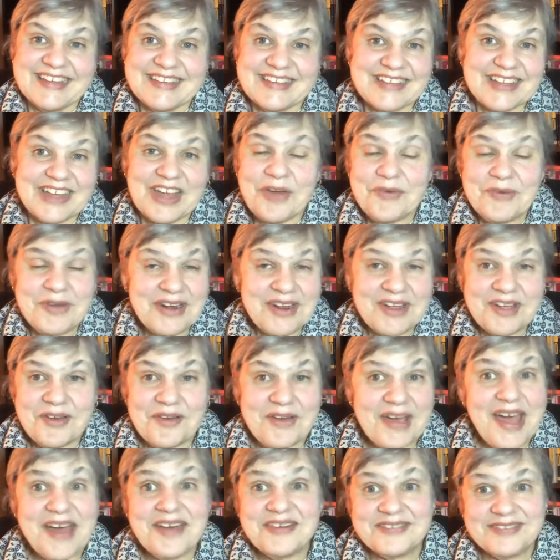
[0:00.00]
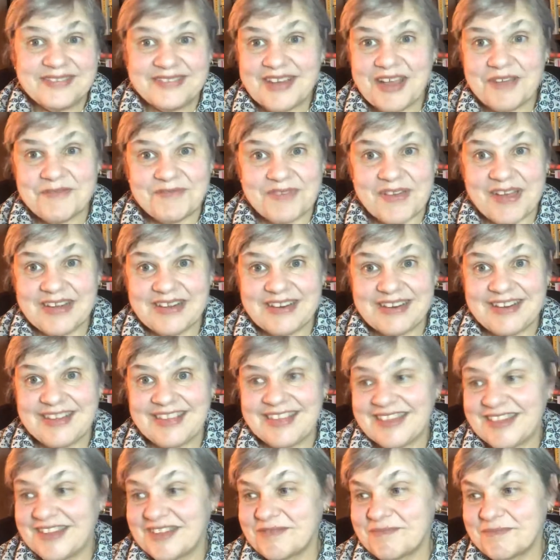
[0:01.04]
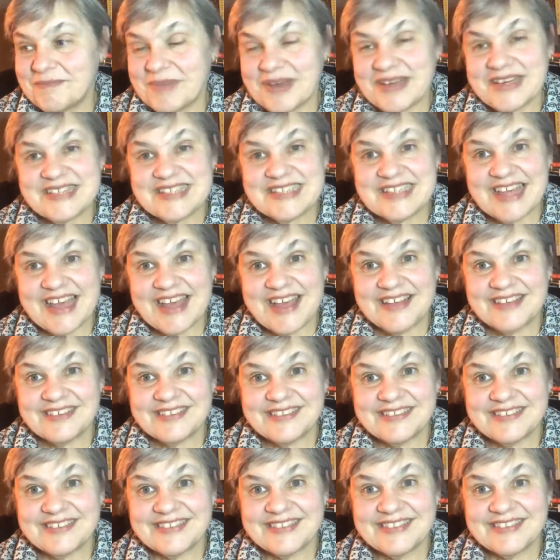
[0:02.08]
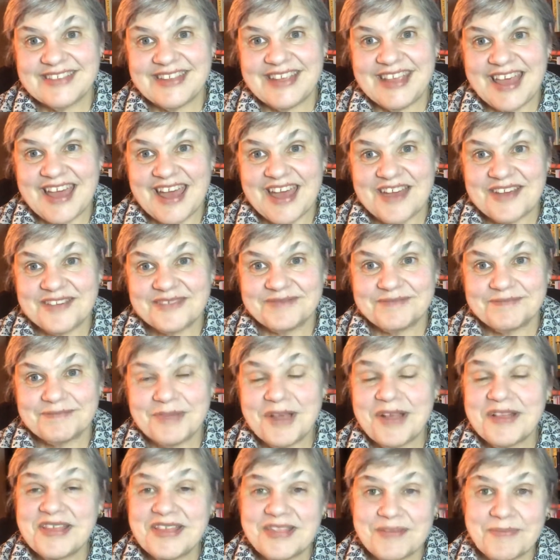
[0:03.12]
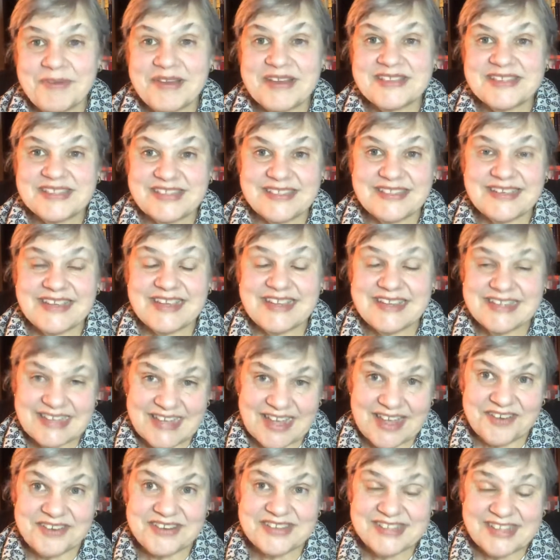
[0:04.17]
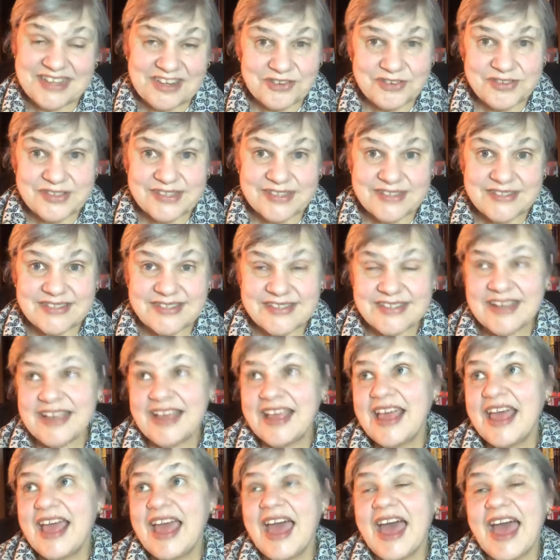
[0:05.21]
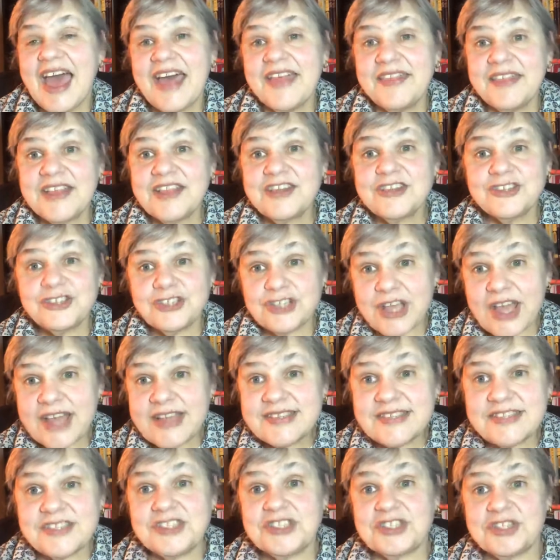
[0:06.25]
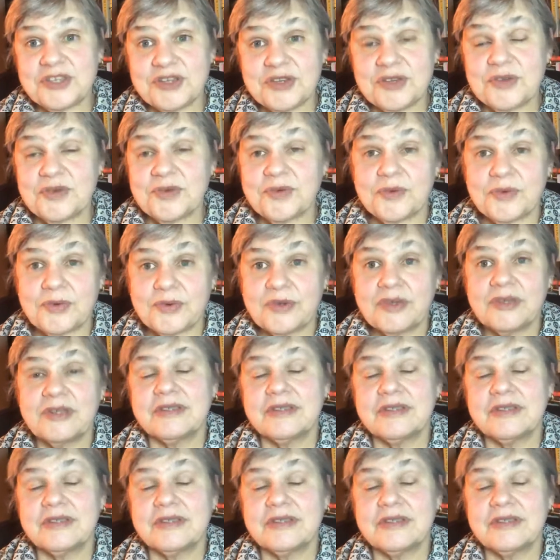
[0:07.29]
go in and go out and not find anything. But yeah, probably the best in town is Henderson's. And then just to